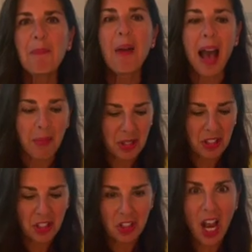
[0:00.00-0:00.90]
I
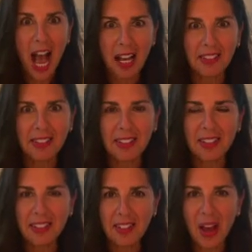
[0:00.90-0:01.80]
was shocked to
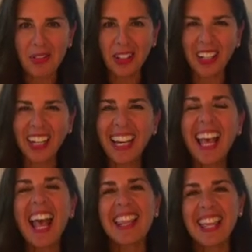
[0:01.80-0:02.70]
discover
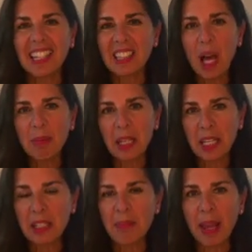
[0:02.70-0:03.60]
that Labneh
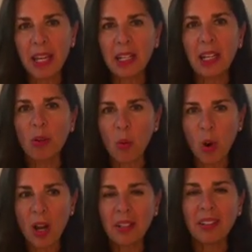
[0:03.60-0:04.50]
is made in
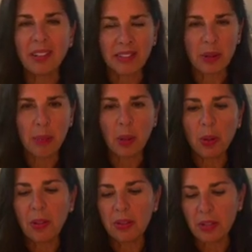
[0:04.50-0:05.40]
one
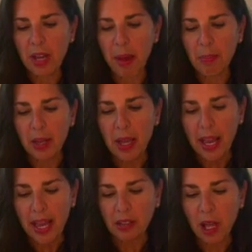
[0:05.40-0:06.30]
simple step.
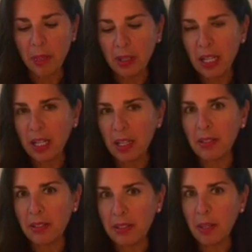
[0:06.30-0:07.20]
And Labneh
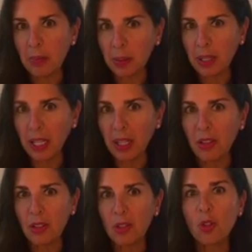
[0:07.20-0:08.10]
is simply
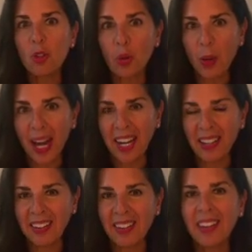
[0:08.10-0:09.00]
strained